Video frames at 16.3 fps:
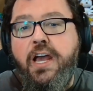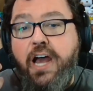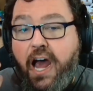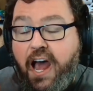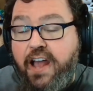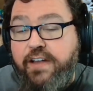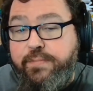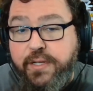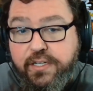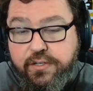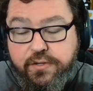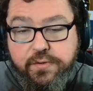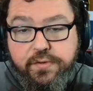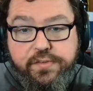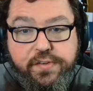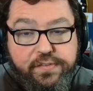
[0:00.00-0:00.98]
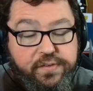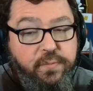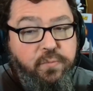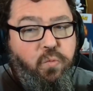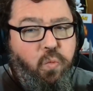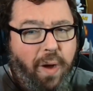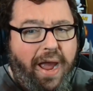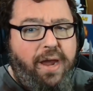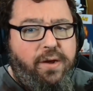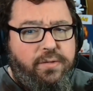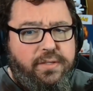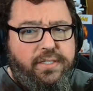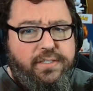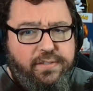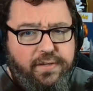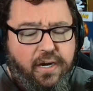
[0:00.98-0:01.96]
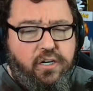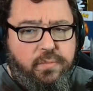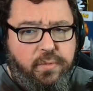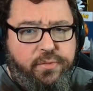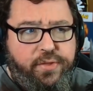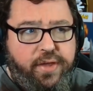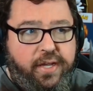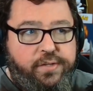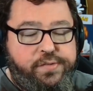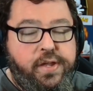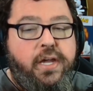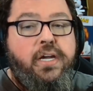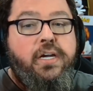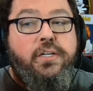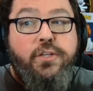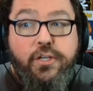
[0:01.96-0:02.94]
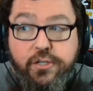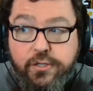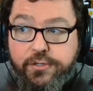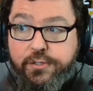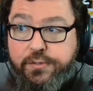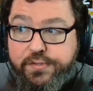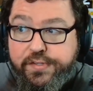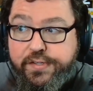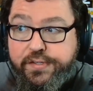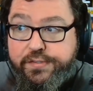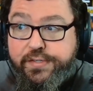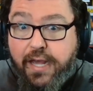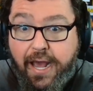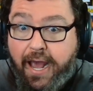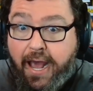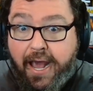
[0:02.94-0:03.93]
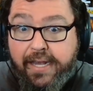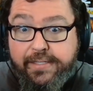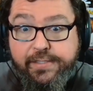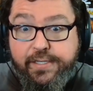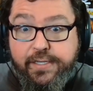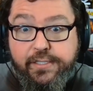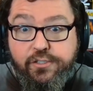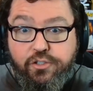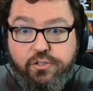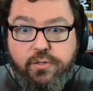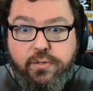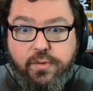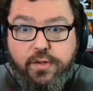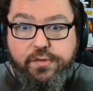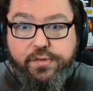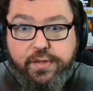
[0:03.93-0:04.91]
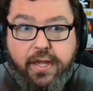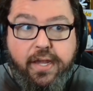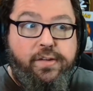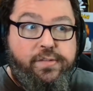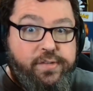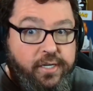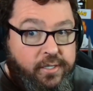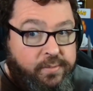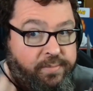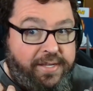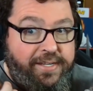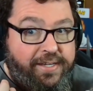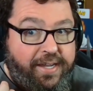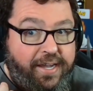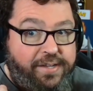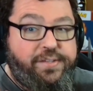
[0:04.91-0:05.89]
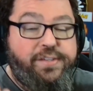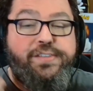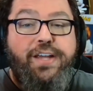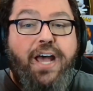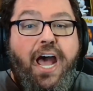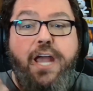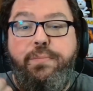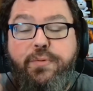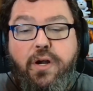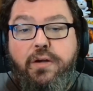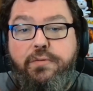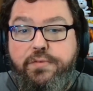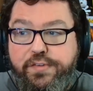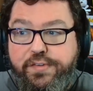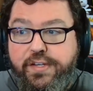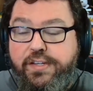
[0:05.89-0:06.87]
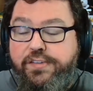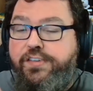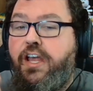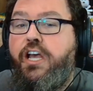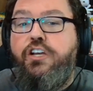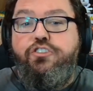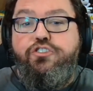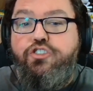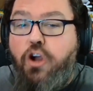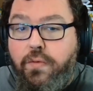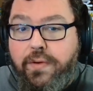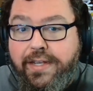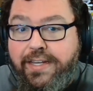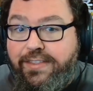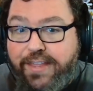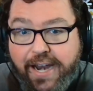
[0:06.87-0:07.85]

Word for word: I've been accused of some wildly terrible things. The good news is I didn't do those things, and in many cases I brought receipts showing that